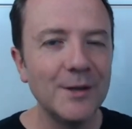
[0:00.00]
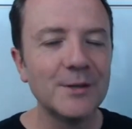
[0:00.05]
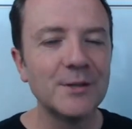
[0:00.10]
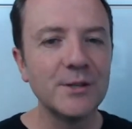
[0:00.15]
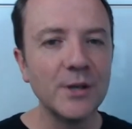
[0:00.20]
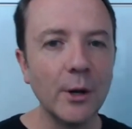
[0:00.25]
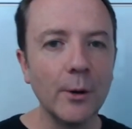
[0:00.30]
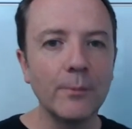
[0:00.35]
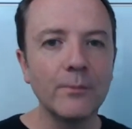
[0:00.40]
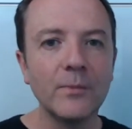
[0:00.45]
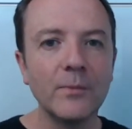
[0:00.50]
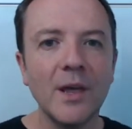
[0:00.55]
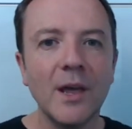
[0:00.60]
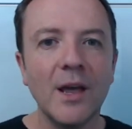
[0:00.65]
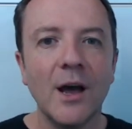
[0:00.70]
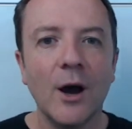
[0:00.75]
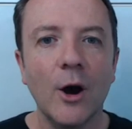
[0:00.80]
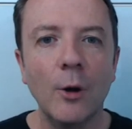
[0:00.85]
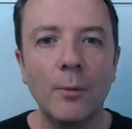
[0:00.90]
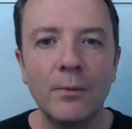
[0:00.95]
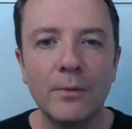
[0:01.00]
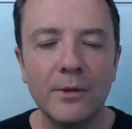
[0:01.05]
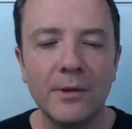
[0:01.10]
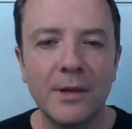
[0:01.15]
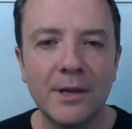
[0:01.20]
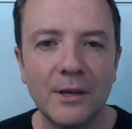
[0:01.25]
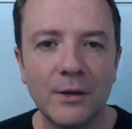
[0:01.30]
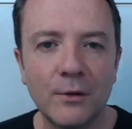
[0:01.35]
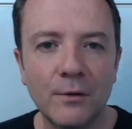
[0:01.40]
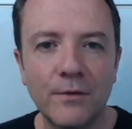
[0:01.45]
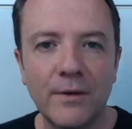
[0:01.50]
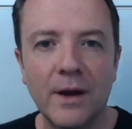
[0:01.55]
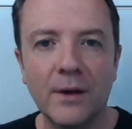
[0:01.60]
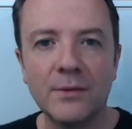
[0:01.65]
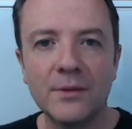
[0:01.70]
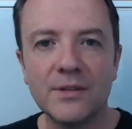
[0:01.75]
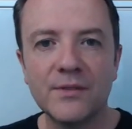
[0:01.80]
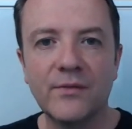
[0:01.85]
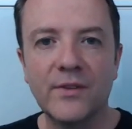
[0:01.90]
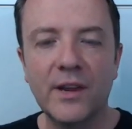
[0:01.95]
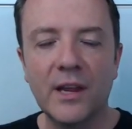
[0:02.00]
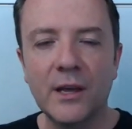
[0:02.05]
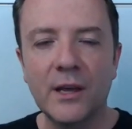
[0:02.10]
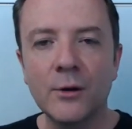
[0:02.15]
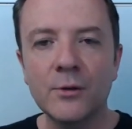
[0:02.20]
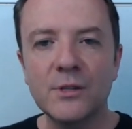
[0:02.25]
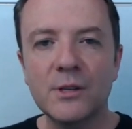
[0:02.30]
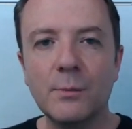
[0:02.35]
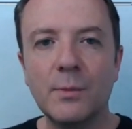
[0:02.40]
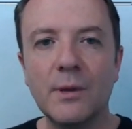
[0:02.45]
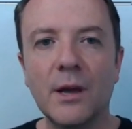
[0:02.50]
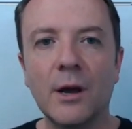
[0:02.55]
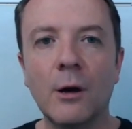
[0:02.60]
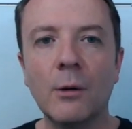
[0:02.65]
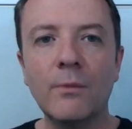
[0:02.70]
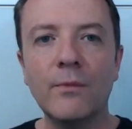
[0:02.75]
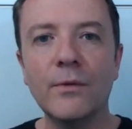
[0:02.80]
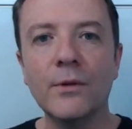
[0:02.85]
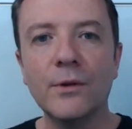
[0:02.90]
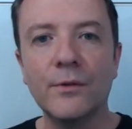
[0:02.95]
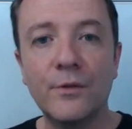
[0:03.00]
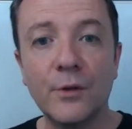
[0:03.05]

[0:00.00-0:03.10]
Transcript: So hopefully you found this video to be helpful.